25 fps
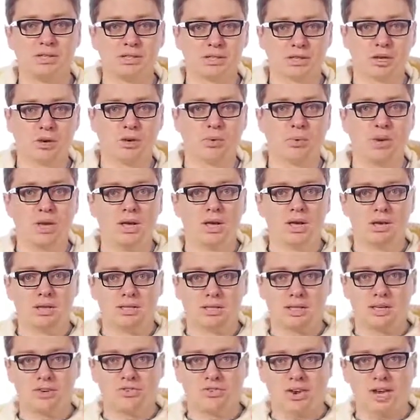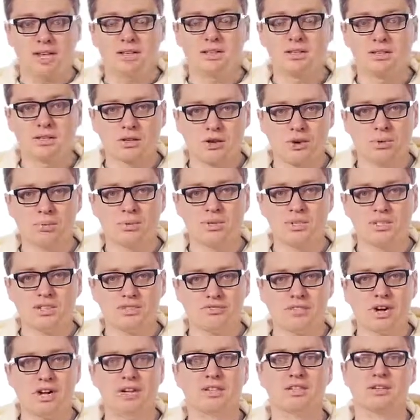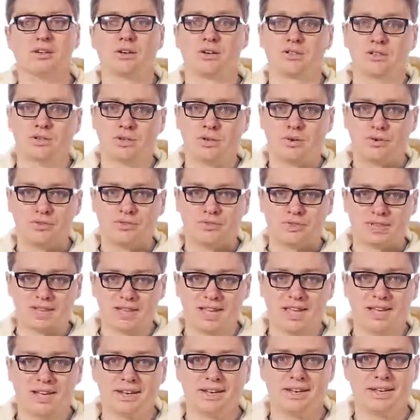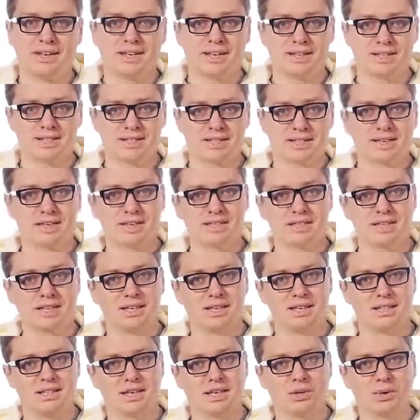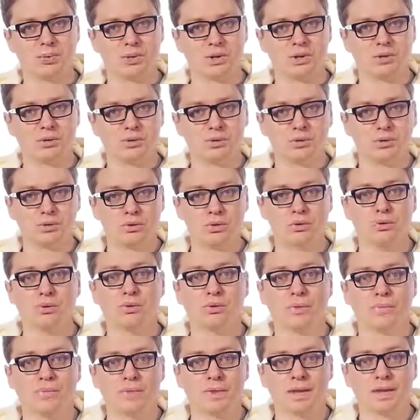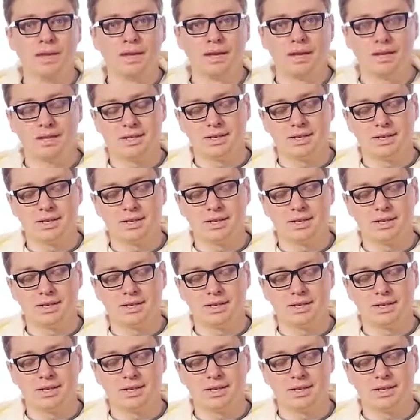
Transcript: So the greatest common divisors of 10 and 6 is equal to 2. And